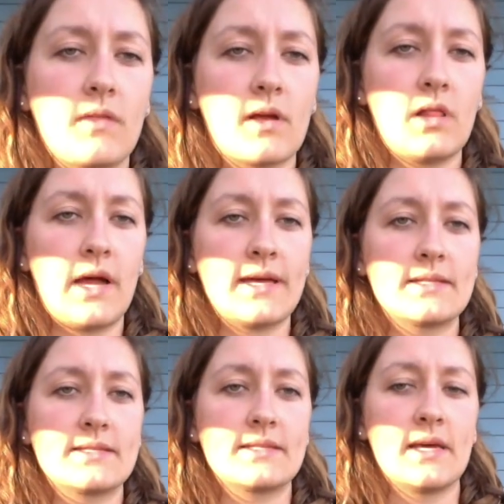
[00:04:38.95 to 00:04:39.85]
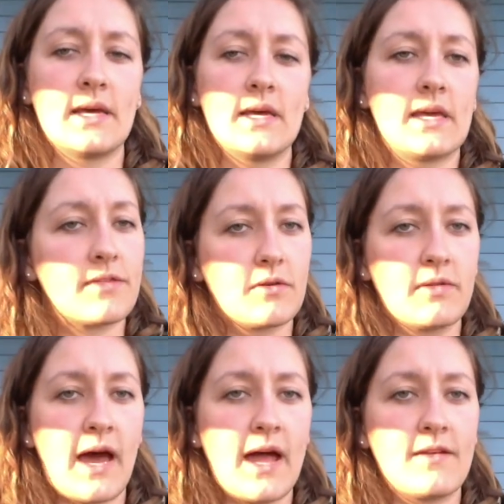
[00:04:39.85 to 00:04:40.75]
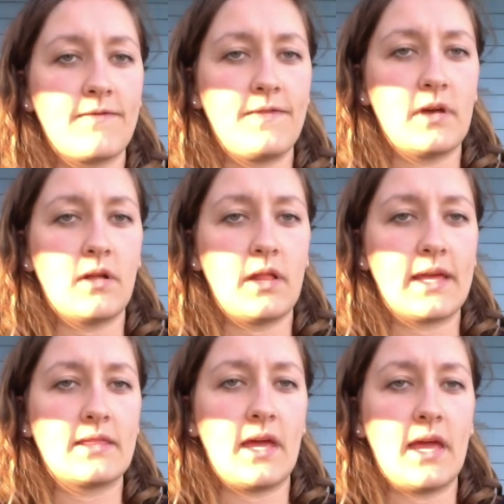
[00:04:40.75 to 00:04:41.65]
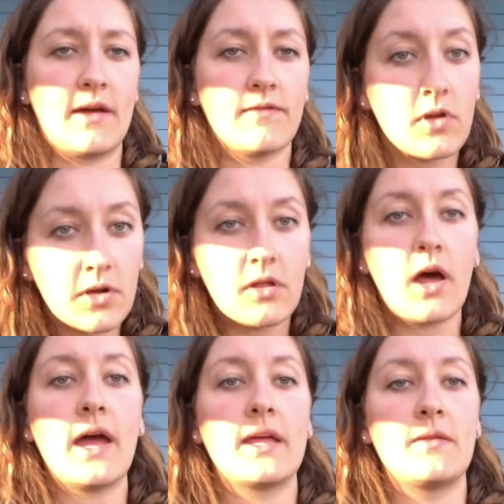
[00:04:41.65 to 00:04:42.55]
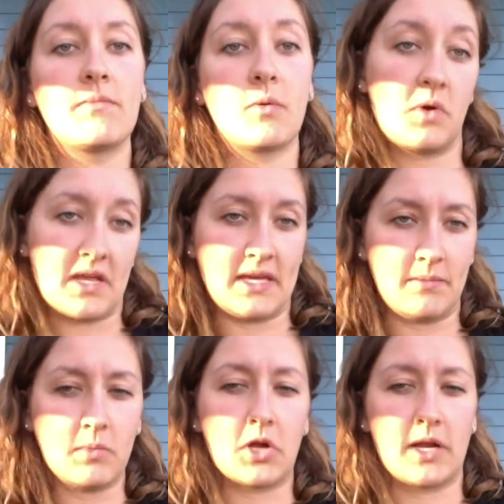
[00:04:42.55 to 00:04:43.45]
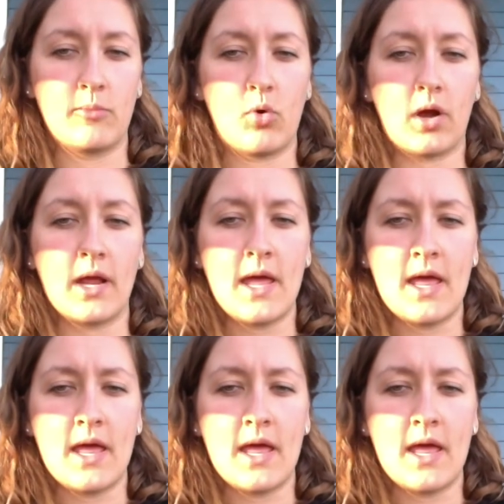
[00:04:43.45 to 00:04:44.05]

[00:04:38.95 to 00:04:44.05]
clients get through that and feel like they have learned a lot but want to keep learning more,